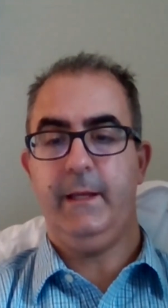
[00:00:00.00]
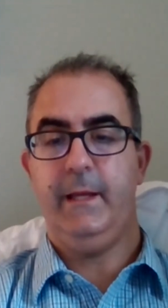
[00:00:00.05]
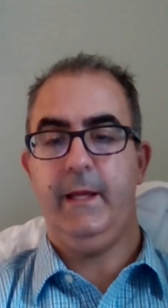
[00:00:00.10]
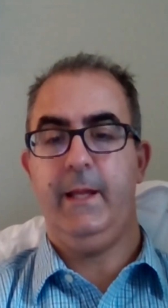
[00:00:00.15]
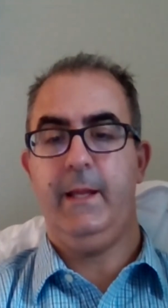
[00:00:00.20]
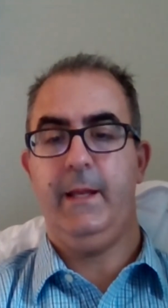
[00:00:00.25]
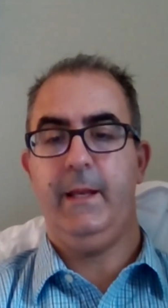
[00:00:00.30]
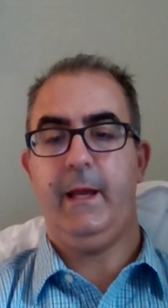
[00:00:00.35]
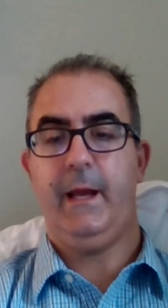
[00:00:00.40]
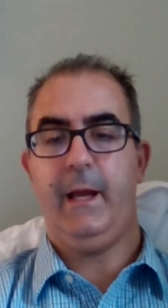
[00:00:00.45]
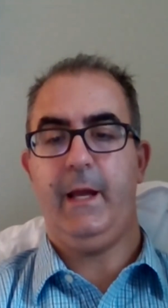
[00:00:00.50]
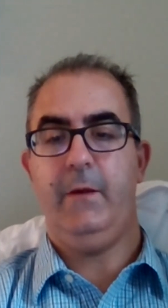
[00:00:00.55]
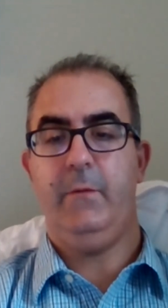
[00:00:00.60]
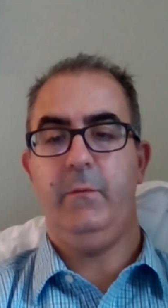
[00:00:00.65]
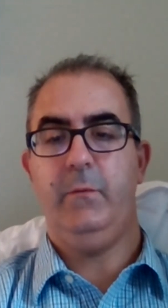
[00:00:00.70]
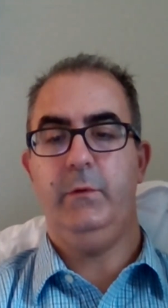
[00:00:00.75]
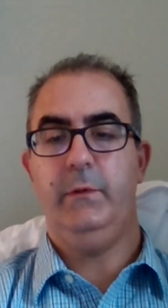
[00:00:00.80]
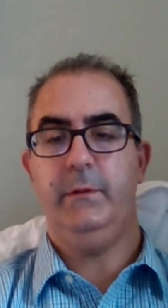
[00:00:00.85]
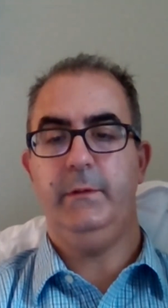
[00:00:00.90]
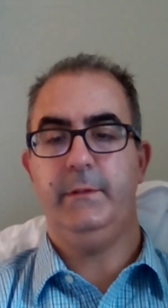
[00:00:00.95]
and I
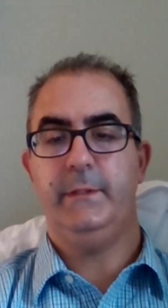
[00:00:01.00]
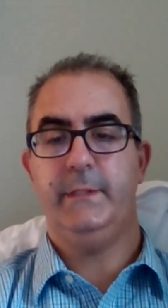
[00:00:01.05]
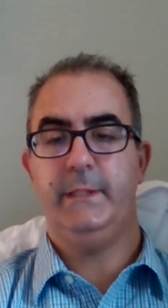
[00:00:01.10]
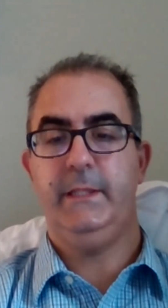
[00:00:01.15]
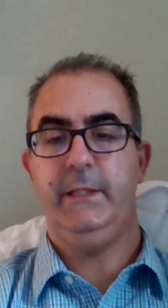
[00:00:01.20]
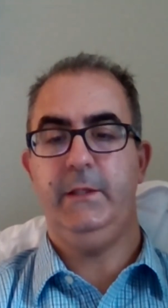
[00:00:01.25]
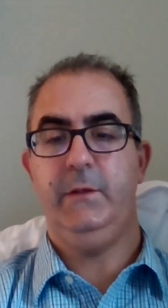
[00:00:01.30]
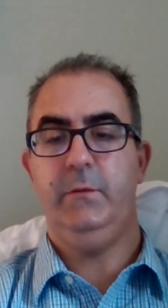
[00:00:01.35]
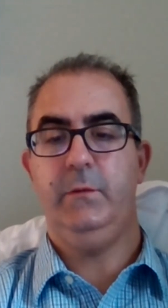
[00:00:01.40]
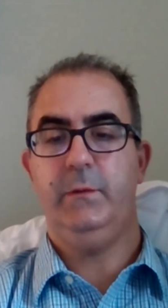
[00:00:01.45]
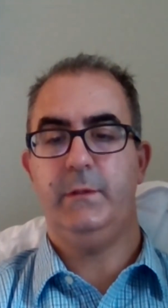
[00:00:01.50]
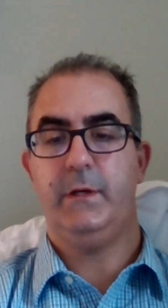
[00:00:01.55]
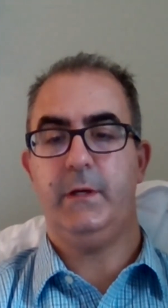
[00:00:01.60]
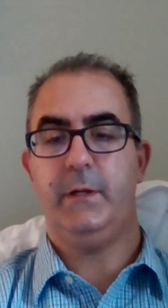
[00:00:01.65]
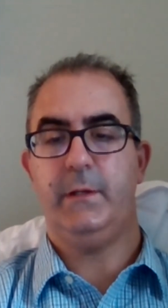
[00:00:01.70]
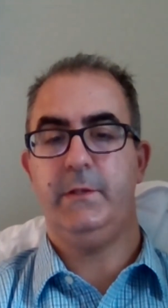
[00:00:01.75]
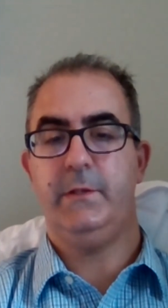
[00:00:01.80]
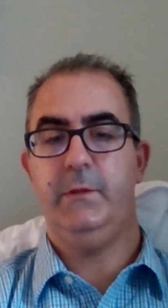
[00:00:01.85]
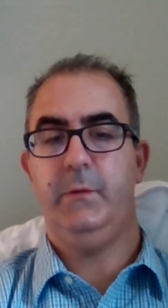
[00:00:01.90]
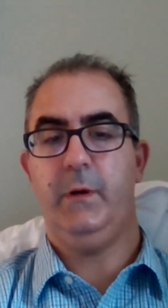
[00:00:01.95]
will see you and
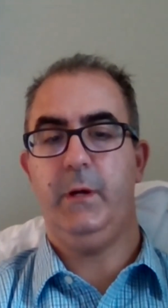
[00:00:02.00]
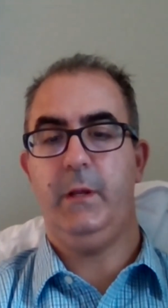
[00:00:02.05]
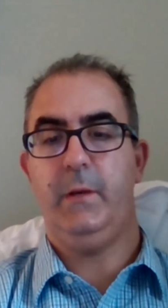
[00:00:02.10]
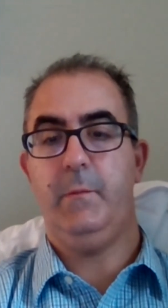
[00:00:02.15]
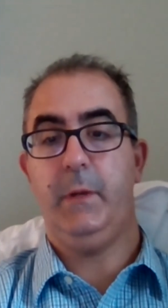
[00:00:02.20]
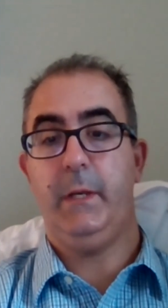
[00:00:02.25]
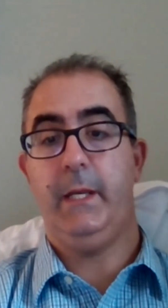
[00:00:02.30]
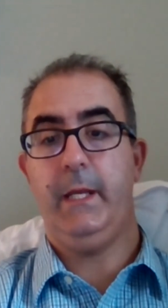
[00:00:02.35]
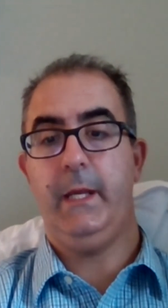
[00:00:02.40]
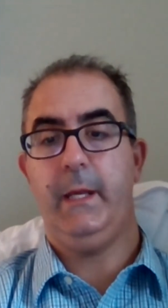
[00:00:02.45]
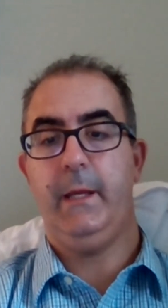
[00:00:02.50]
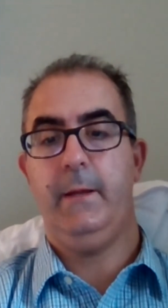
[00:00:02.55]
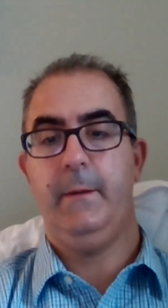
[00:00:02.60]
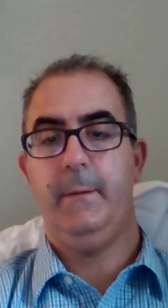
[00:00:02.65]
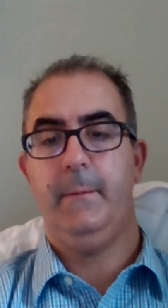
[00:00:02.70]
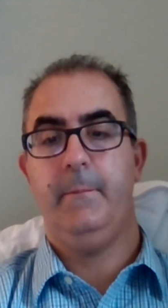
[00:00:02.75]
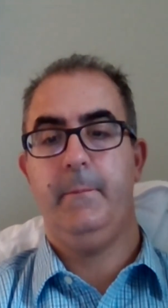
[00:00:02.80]
talk to you on Monday.